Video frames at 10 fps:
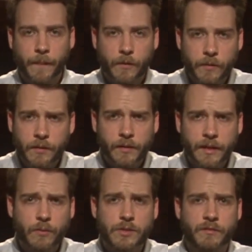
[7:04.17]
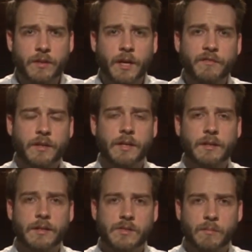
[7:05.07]
Only the language of covenant
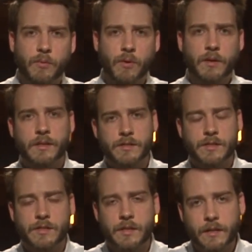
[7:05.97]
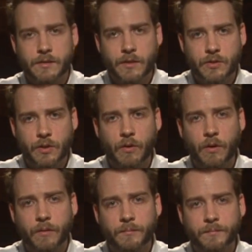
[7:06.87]
can support and sustain such a call.